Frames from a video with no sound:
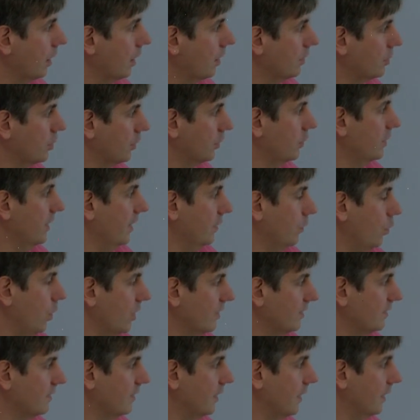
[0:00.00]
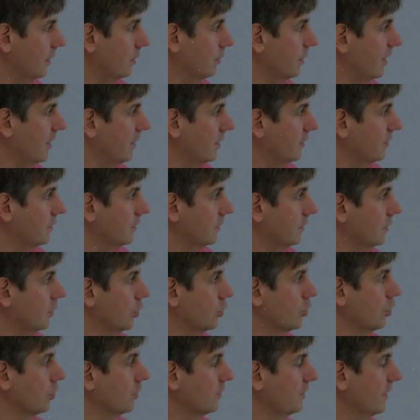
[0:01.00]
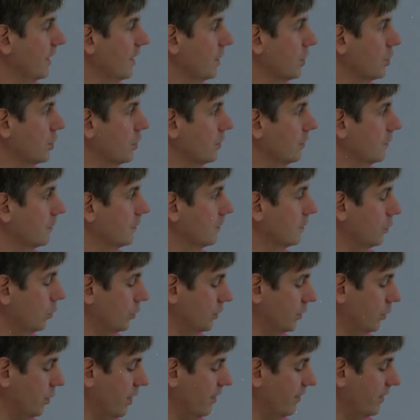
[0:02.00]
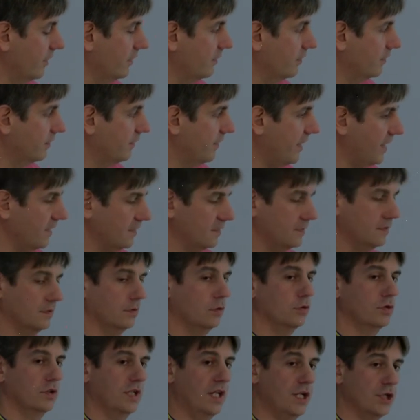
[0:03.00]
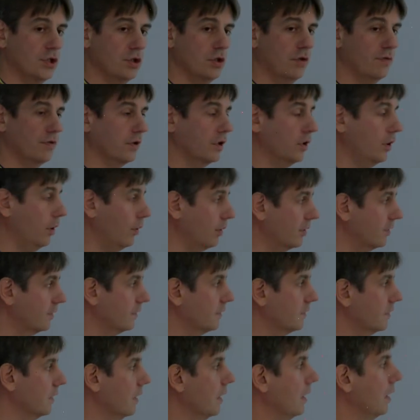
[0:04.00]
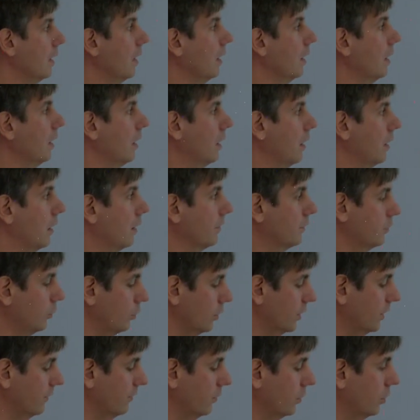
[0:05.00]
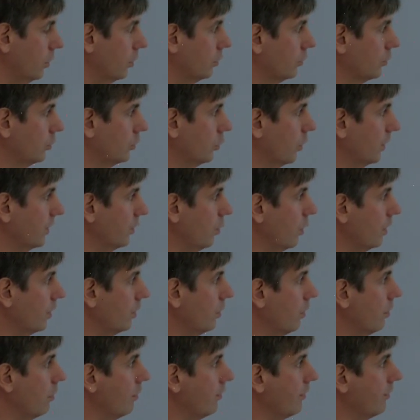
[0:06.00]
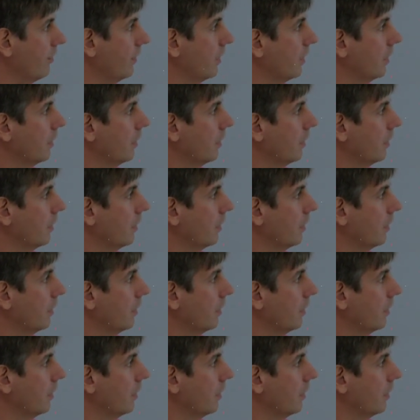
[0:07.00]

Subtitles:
Just one slide about these inertial oscillations. So we have this fast oscillation of the currents. So if you go to 21 north,